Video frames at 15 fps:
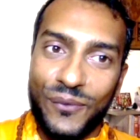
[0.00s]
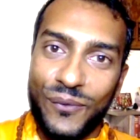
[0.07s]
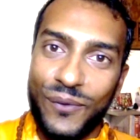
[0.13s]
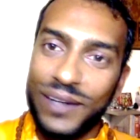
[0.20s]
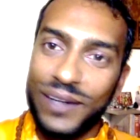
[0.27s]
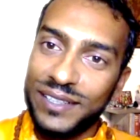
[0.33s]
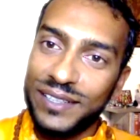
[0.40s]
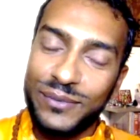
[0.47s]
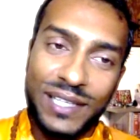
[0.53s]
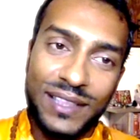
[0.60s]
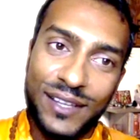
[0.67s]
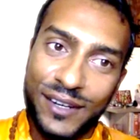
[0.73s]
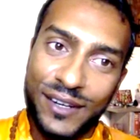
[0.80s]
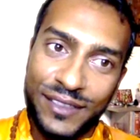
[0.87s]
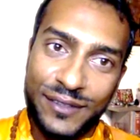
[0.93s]
what did we
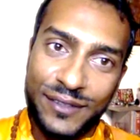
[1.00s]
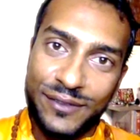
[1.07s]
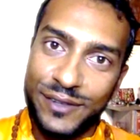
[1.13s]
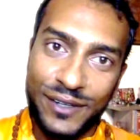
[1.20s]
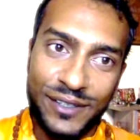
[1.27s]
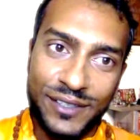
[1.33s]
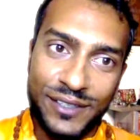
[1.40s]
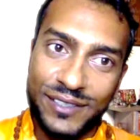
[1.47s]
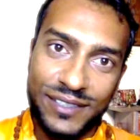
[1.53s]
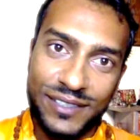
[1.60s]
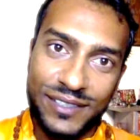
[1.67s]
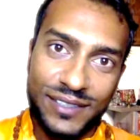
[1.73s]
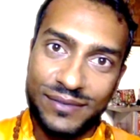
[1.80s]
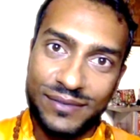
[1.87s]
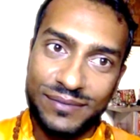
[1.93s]
learn
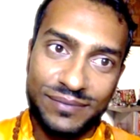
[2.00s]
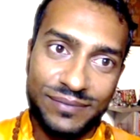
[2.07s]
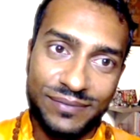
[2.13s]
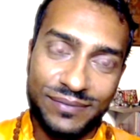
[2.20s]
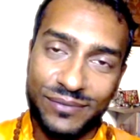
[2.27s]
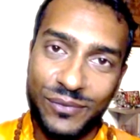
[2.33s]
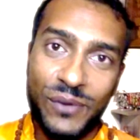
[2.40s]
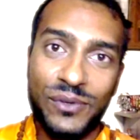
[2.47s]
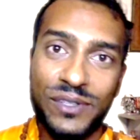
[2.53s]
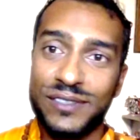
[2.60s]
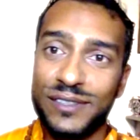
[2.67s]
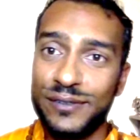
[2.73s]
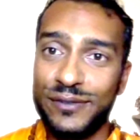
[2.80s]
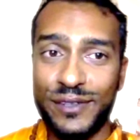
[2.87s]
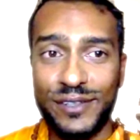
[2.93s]
what
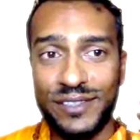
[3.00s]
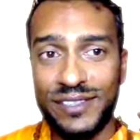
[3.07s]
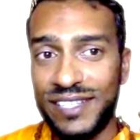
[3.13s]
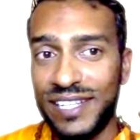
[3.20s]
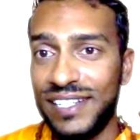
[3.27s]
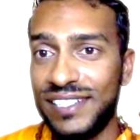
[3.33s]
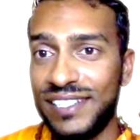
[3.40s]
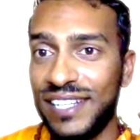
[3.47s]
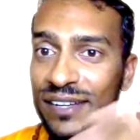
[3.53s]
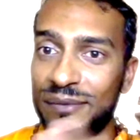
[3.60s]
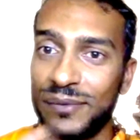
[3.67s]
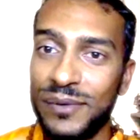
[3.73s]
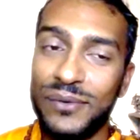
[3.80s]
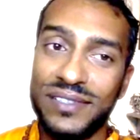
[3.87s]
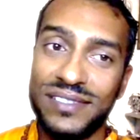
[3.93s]
was the first teaching
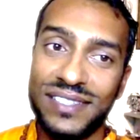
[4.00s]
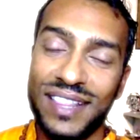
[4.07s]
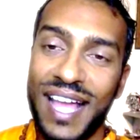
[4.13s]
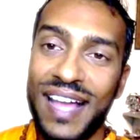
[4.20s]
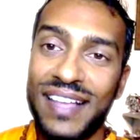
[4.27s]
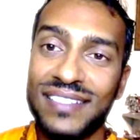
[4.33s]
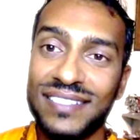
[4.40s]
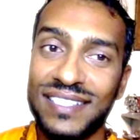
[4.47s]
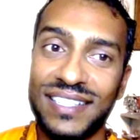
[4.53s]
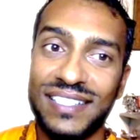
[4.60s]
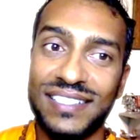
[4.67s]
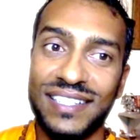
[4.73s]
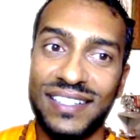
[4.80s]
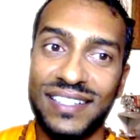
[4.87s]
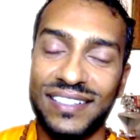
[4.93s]
and what was the last
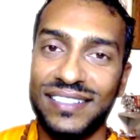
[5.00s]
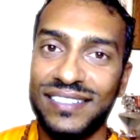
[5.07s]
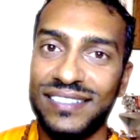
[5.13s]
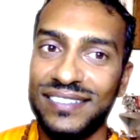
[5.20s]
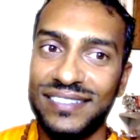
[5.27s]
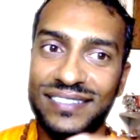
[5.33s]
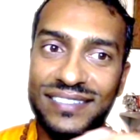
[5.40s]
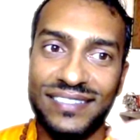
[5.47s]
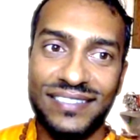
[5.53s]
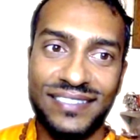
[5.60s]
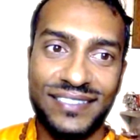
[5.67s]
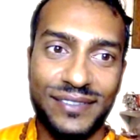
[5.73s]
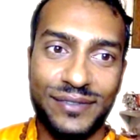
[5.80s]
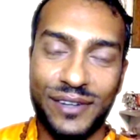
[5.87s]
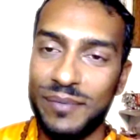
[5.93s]
teaching
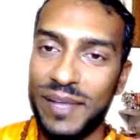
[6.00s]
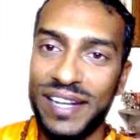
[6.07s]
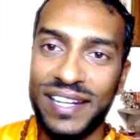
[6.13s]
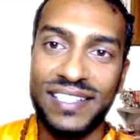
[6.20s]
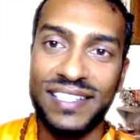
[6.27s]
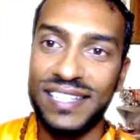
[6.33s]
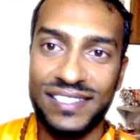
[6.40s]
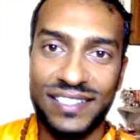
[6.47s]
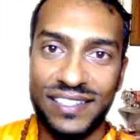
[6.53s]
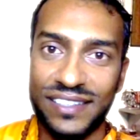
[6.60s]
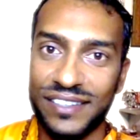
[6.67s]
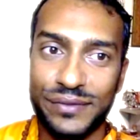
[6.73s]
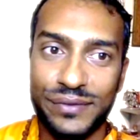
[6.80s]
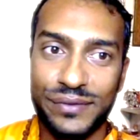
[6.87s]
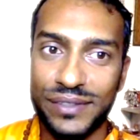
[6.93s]
from any
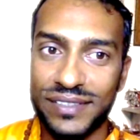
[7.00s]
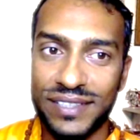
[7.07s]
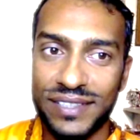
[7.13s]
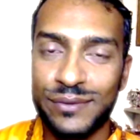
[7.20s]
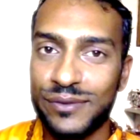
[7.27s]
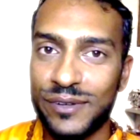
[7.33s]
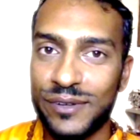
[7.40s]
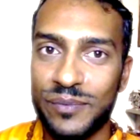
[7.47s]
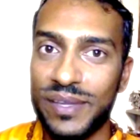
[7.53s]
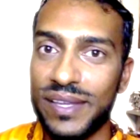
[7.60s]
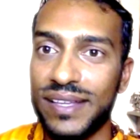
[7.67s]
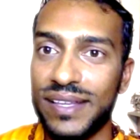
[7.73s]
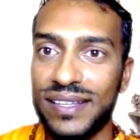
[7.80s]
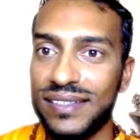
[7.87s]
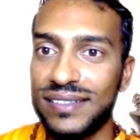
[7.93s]
teaching you've received from
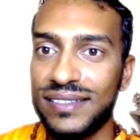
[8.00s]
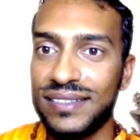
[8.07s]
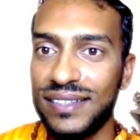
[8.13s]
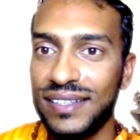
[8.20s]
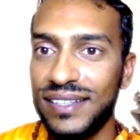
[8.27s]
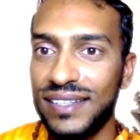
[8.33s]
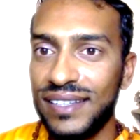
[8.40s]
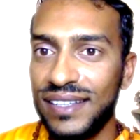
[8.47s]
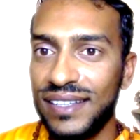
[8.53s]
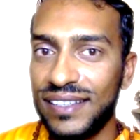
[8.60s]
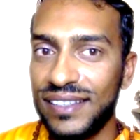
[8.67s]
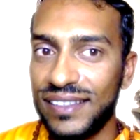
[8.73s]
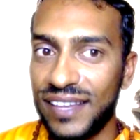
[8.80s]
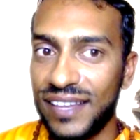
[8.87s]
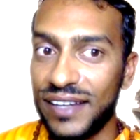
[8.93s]
me is
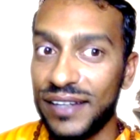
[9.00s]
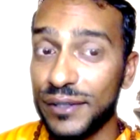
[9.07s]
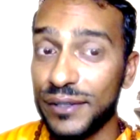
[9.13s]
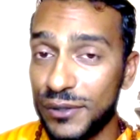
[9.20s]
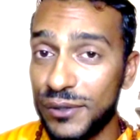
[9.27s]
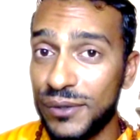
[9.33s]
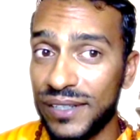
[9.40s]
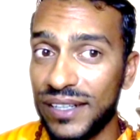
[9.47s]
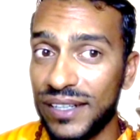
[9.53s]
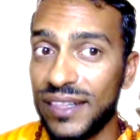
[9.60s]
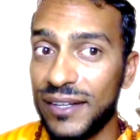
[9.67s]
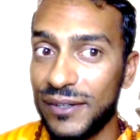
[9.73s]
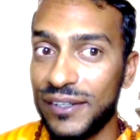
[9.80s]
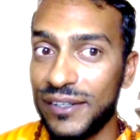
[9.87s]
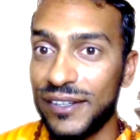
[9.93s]
that you
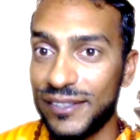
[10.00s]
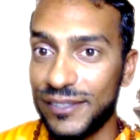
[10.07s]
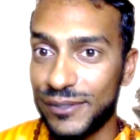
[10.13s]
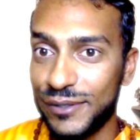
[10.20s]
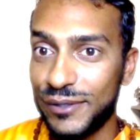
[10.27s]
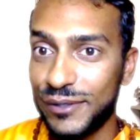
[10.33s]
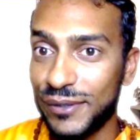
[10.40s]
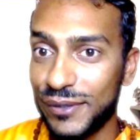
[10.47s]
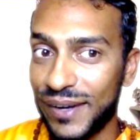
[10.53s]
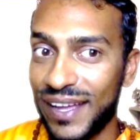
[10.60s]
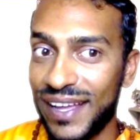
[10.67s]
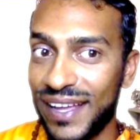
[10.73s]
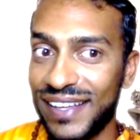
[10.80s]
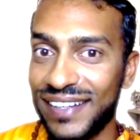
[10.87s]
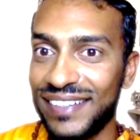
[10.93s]
alone are the truth,
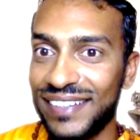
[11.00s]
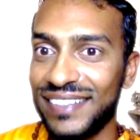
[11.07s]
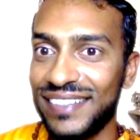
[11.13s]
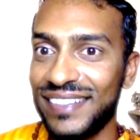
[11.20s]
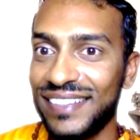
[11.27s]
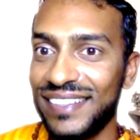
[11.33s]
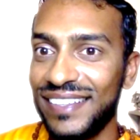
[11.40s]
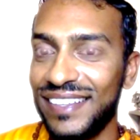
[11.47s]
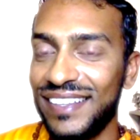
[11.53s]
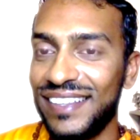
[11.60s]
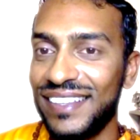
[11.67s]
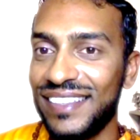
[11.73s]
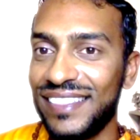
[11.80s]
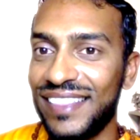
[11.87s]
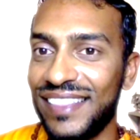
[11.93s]
right?
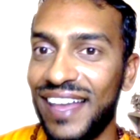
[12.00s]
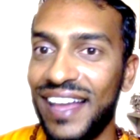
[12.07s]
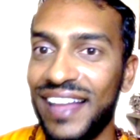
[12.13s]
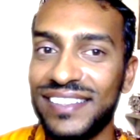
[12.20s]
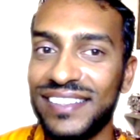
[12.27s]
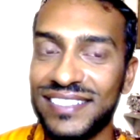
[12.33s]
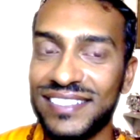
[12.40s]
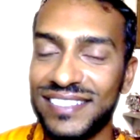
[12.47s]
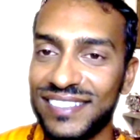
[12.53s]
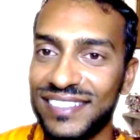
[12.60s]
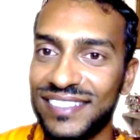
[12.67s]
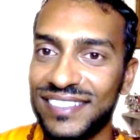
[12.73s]
That the